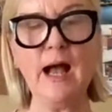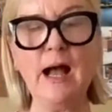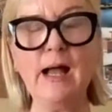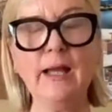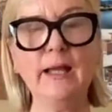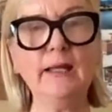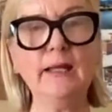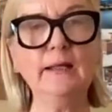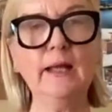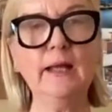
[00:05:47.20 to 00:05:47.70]

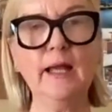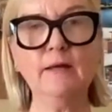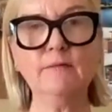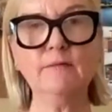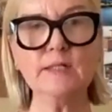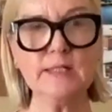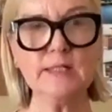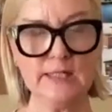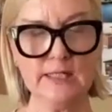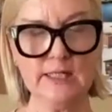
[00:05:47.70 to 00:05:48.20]
I have
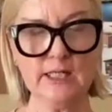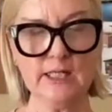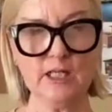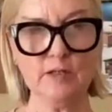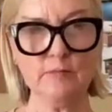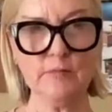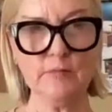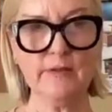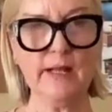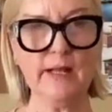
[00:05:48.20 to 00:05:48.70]
a
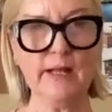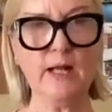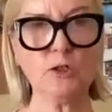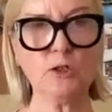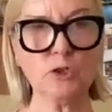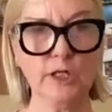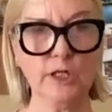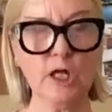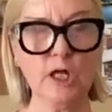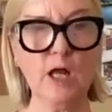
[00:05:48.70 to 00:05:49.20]
team that
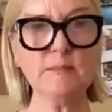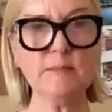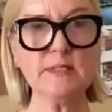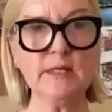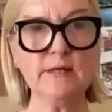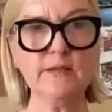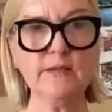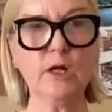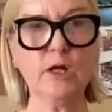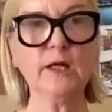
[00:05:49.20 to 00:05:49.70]
actually comes
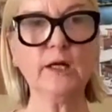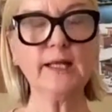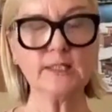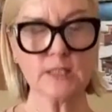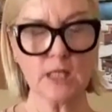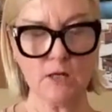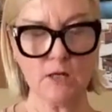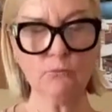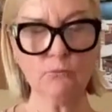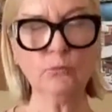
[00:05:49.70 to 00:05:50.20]
in there and
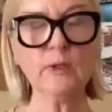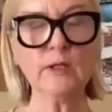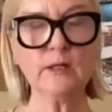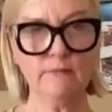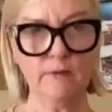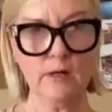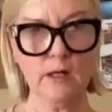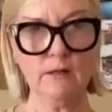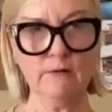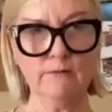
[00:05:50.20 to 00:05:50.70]
gets rid
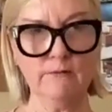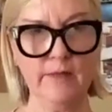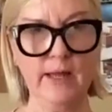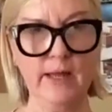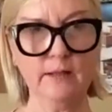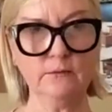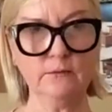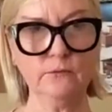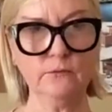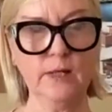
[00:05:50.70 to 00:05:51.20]
of all of
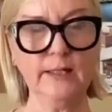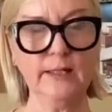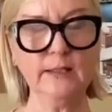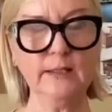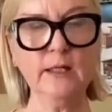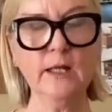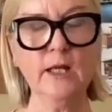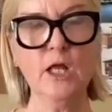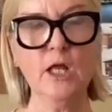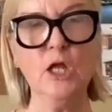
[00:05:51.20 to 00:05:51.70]
that, right?
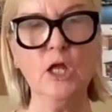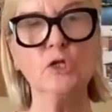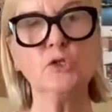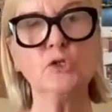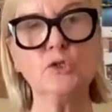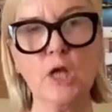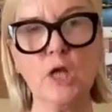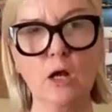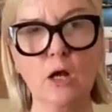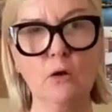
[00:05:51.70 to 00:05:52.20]

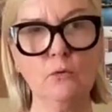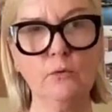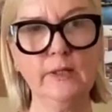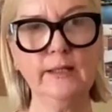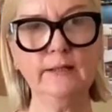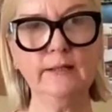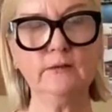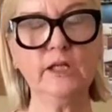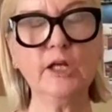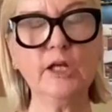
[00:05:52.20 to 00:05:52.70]
So
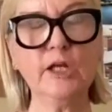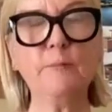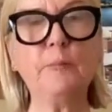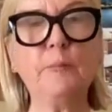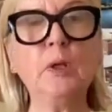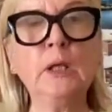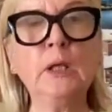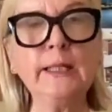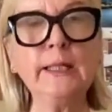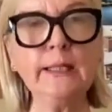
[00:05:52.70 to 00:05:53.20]
it
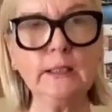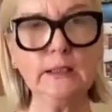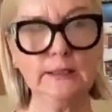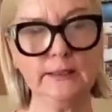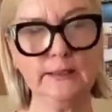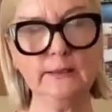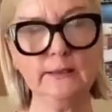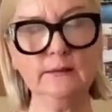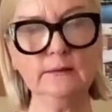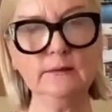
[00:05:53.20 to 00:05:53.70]

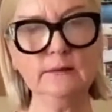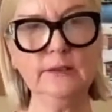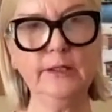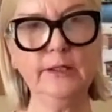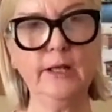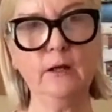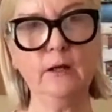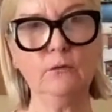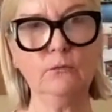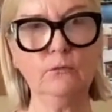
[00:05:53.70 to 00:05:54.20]
completely, you
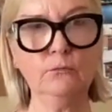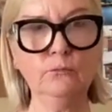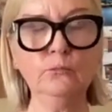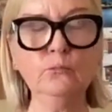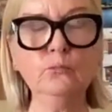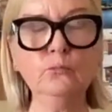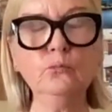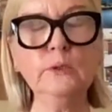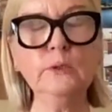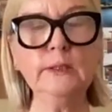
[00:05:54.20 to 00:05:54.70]
know,
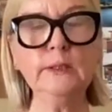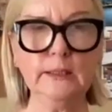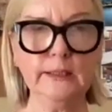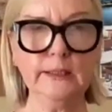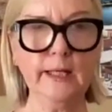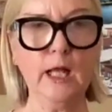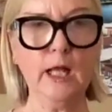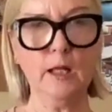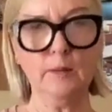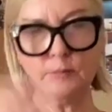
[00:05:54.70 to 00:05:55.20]

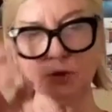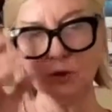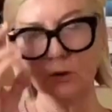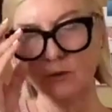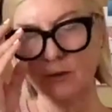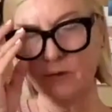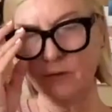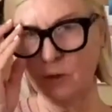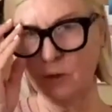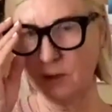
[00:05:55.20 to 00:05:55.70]
really helped her
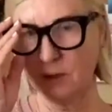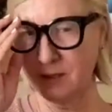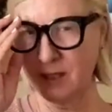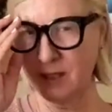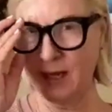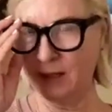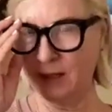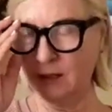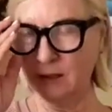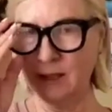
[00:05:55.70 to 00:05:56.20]
with her
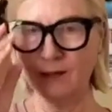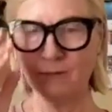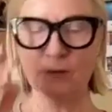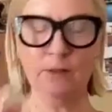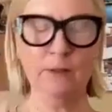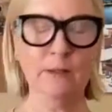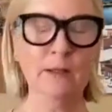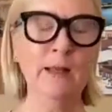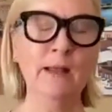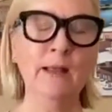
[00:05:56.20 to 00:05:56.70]
anxiety
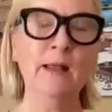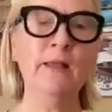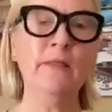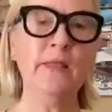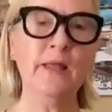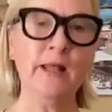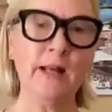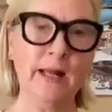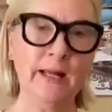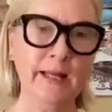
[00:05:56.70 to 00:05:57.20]
level
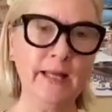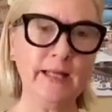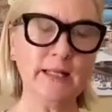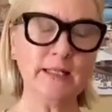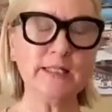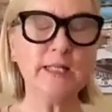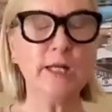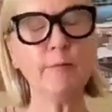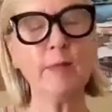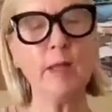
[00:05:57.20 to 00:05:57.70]
that I had
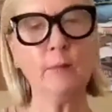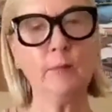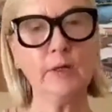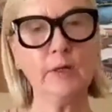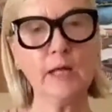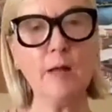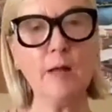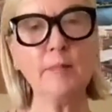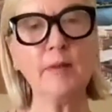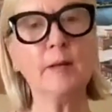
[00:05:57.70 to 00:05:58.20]
a team that
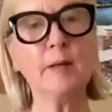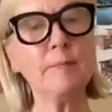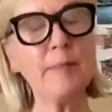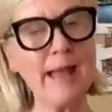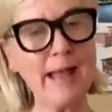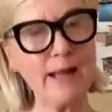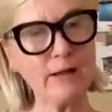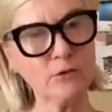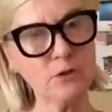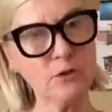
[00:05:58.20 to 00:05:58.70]
would come in and
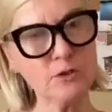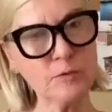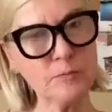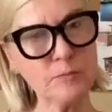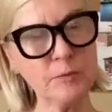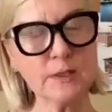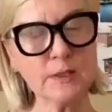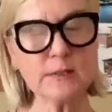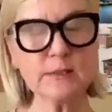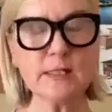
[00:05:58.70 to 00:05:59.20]
pack those
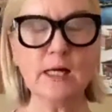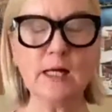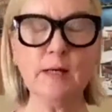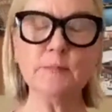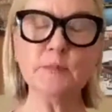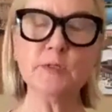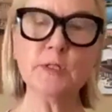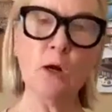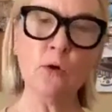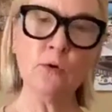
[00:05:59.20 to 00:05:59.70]
books
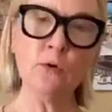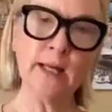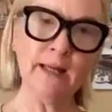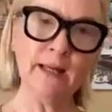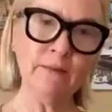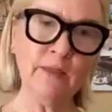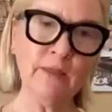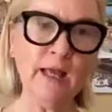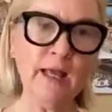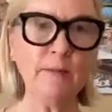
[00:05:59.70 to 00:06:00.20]
up,
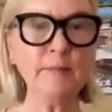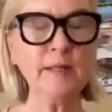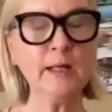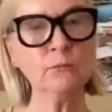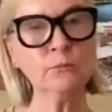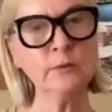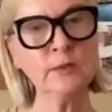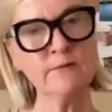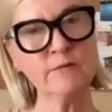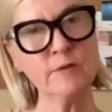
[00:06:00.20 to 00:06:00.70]
donate them,
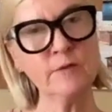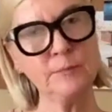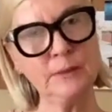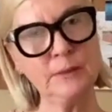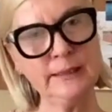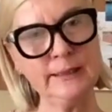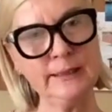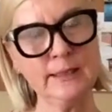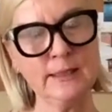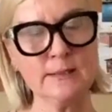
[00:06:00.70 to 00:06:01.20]
get rid of the
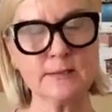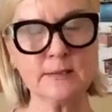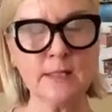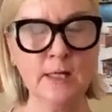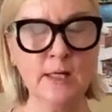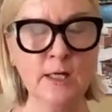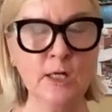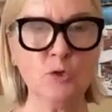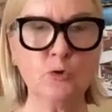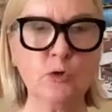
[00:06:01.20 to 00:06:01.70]
plants,
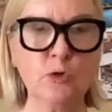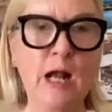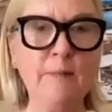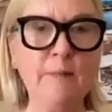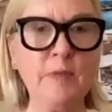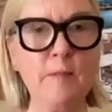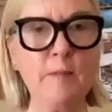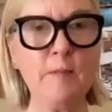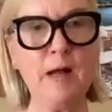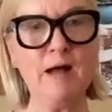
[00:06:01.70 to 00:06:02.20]

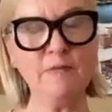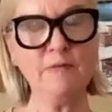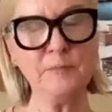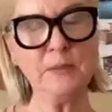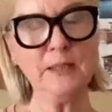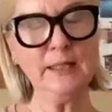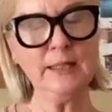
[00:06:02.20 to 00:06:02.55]
drop them off